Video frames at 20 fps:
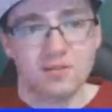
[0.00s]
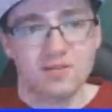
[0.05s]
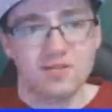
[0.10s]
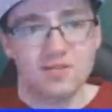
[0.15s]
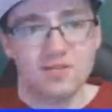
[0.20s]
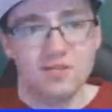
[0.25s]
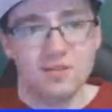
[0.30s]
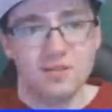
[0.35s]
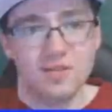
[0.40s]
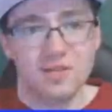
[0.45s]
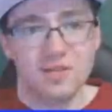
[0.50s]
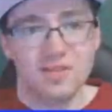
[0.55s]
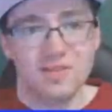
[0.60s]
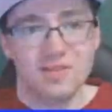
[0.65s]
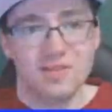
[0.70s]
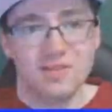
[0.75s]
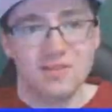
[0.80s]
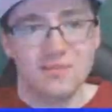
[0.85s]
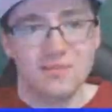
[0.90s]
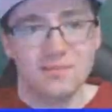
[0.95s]
to do
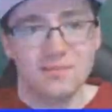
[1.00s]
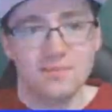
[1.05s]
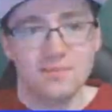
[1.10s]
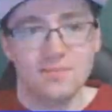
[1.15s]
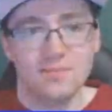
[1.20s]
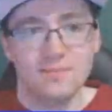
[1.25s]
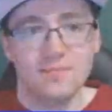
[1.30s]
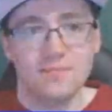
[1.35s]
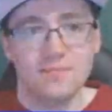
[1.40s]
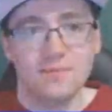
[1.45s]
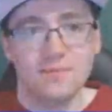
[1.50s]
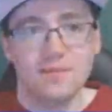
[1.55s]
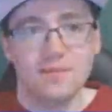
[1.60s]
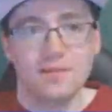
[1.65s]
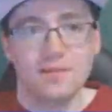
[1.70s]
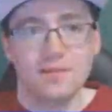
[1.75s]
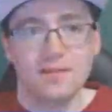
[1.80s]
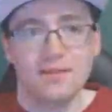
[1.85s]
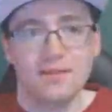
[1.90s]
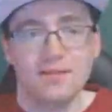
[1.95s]
this.
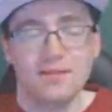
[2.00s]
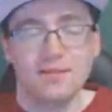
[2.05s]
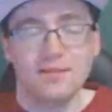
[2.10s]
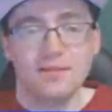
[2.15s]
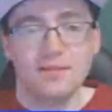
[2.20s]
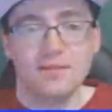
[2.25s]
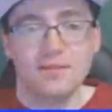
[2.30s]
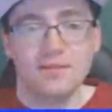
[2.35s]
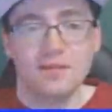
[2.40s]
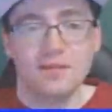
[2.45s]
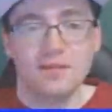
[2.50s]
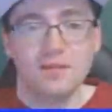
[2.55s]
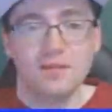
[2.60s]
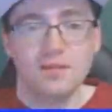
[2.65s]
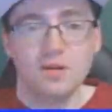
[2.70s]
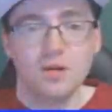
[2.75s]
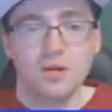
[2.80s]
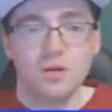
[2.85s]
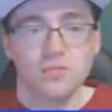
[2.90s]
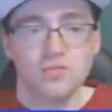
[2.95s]
There we go,
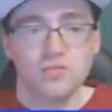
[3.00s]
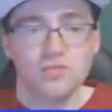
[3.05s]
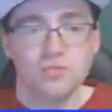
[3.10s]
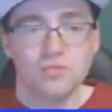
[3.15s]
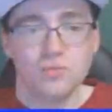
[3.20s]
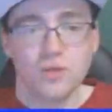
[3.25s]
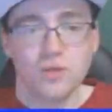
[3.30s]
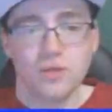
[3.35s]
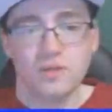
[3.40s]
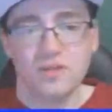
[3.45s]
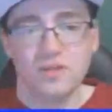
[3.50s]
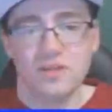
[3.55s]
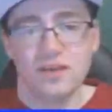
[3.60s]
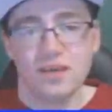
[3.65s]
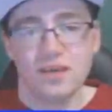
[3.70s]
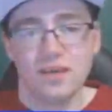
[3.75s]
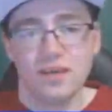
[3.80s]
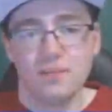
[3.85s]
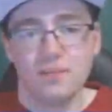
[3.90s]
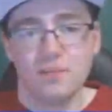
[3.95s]
Ultra
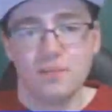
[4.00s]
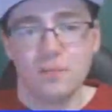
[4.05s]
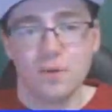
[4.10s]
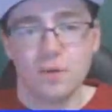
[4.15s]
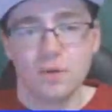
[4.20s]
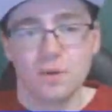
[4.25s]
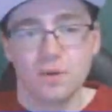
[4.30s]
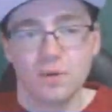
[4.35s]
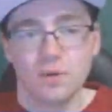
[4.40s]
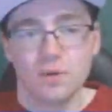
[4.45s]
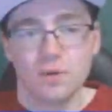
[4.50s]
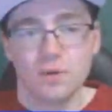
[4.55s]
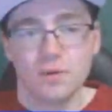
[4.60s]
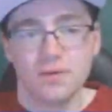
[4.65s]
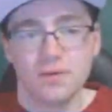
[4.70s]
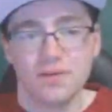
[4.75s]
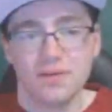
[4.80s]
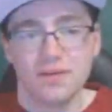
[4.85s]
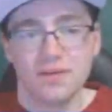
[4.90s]
Team Mode!